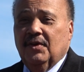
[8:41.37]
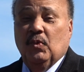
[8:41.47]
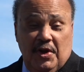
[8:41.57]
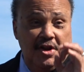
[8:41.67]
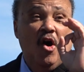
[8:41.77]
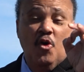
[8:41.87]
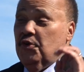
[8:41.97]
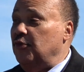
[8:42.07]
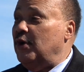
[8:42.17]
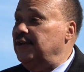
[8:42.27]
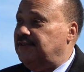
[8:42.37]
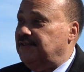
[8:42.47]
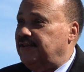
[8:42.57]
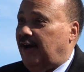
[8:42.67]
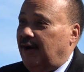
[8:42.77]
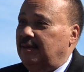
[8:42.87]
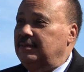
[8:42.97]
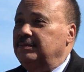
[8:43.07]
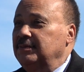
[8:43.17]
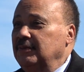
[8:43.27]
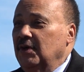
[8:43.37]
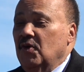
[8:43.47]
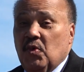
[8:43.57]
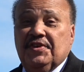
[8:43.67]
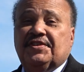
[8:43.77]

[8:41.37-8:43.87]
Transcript: We know who the racists are. We